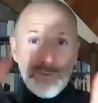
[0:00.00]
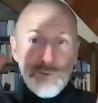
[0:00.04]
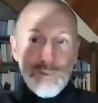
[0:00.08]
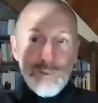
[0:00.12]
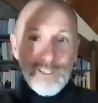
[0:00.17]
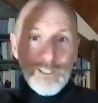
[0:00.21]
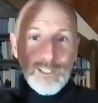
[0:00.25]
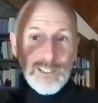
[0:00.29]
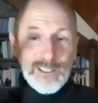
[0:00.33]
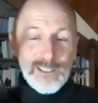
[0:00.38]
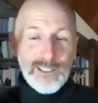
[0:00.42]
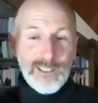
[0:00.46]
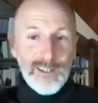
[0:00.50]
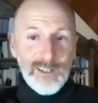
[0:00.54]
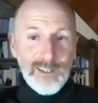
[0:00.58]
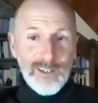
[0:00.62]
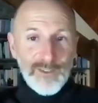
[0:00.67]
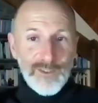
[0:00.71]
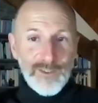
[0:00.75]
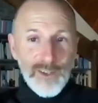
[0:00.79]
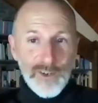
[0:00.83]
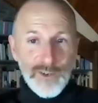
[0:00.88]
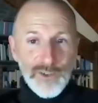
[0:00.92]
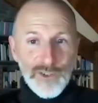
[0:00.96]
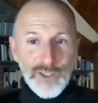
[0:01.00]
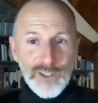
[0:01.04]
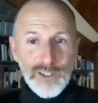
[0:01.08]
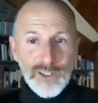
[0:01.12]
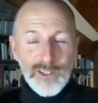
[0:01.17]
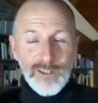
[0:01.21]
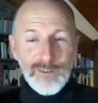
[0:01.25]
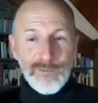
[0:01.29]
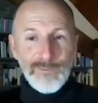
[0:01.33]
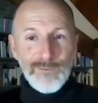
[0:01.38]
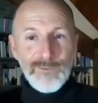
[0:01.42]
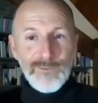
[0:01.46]
with this notion
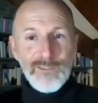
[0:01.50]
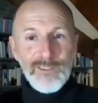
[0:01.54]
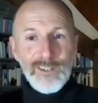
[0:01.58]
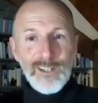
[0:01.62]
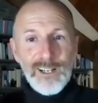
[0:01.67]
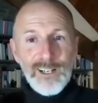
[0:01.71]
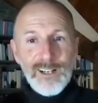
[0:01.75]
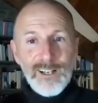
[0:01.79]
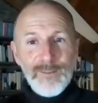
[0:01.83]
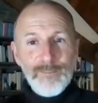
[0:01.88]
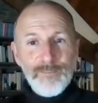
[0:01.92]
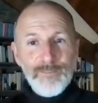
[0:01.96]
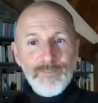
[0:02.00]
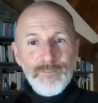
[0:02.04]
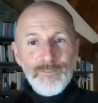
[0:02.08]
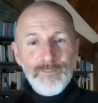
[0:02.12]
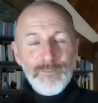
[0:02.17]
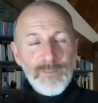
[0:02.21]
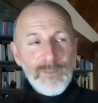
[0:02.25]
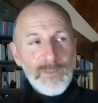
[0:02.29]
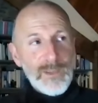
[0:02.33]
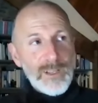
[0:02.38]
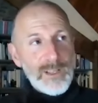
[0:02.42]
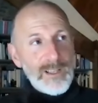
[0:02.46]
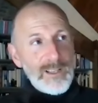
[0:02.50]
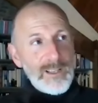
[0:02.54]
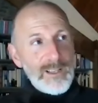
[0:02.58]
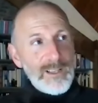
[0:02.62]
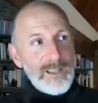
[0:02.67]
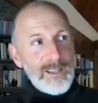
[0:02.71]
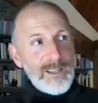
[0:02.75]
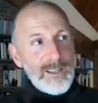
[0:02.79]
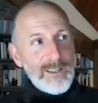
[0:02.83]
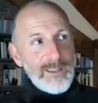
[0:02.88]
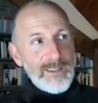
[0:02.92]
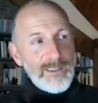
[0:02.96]
of um,
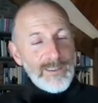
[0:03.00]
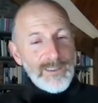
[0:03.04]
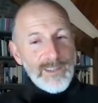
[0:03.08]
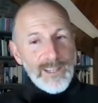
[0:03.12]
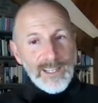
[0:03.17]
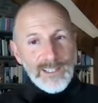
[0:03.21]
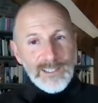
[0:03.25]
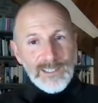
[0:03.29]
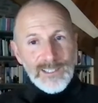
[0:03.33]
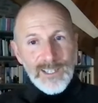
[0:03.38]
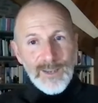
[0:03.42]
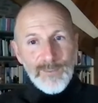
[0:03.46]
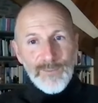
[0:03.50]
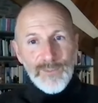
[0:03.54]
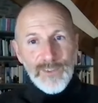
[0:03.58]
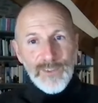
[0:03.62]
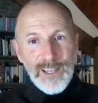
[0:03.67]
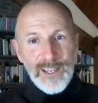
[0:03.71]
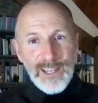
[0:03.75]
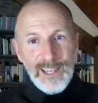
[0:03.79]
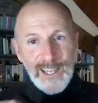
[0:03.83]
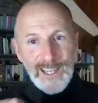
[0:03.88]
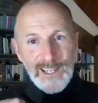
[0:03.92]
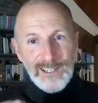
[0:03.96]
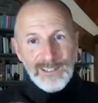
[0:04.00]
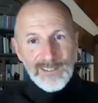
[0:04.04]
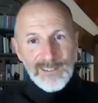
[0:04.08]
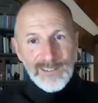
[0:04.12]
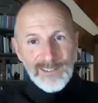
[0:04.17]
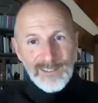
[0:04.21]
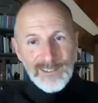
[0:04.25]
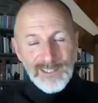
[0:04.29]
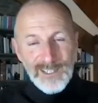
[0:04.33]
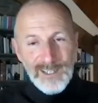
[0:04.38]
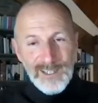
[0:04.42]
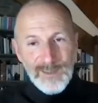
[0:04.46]
there's something
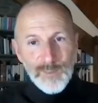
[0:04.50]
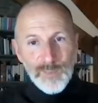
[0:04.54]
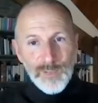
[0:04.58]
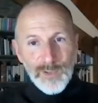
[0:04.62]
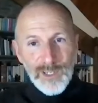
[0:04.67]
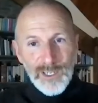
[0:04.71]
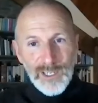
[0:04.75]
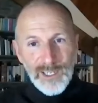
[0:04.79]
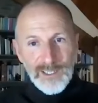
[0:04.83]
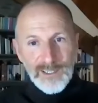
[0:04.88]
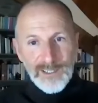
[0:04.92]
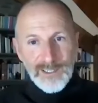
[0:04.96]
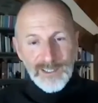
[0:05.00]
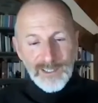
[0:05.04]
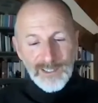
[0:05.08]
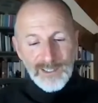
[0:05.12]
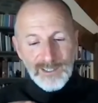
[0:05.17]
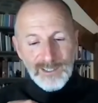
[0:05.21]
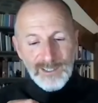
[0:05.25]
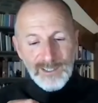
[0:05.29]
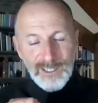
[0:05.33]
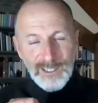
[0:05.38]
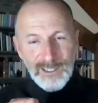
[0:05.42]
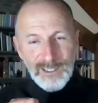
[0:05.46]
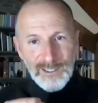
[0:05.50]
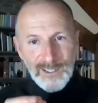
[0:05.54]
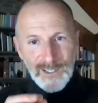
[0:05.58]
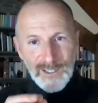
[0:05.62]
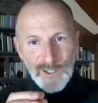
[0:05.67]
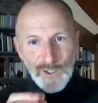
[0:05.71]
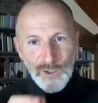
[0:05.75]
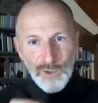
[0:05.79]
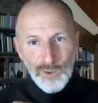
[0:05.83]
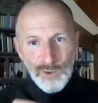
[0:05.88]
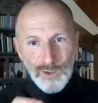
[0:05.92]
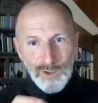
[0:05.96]
hidden deep in the, in the
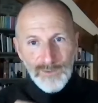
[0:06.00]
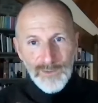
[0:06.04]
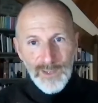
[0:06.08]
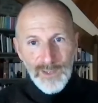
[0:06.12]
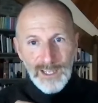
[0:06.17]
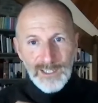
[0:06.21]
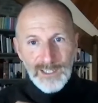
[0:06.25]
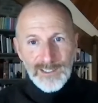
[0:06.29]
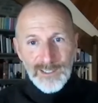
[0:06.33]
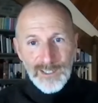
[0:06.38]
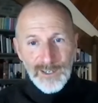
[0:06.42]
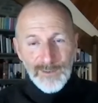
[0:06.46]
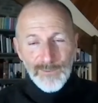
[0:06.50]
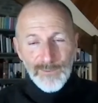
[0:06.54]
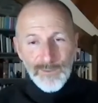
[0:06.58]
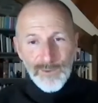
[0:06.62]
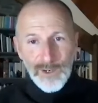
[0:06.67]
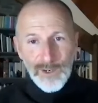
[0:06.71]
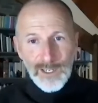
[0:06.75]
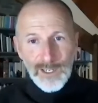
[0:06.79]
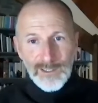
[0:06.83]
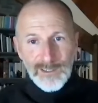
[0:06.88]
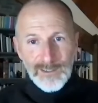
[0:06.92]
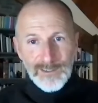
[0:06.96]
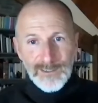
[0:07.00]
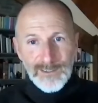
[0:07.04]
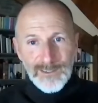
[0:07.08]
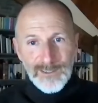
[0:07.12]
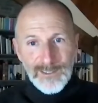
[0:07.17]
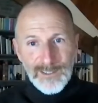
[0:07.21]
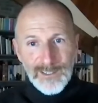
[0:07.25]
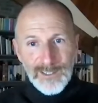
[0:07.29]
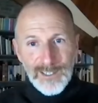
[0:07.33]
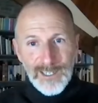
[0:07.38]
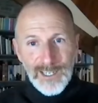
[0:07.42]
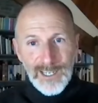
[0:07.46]
core of that suffering.
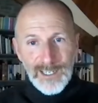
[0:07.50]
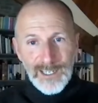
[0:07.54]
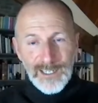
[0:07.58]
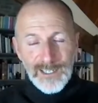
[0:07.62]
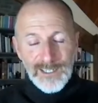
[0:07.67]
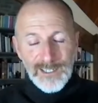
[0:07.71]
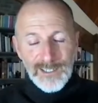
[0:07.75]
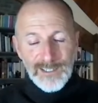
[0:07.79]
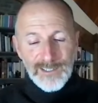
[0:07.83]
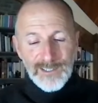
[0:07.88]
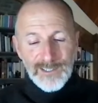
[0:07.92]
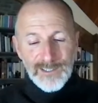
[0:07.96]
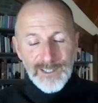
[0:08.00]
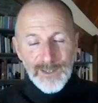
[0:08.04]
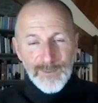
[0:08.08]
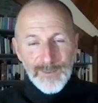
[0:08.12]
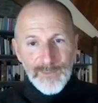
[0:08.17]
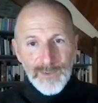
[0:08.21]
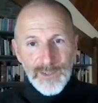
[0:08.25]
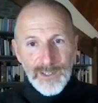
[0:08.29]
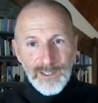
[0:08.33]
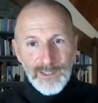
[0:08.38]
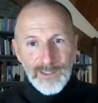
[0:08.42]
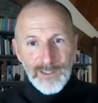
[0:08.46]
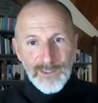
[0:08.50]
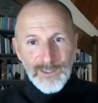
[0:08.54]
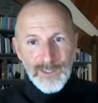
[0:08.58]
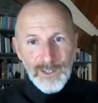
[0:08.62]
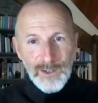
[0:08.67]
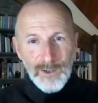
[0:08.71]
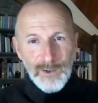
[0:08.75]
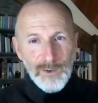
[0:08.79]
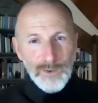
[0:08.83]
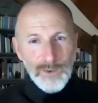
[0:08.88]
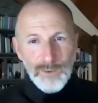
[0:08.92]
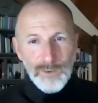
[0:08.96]
And it is something
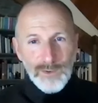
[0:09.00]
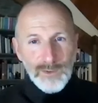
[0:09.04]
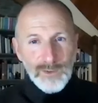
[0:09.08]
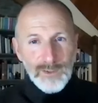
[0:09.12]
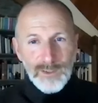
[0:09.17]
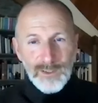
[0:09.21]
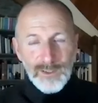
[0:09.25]
so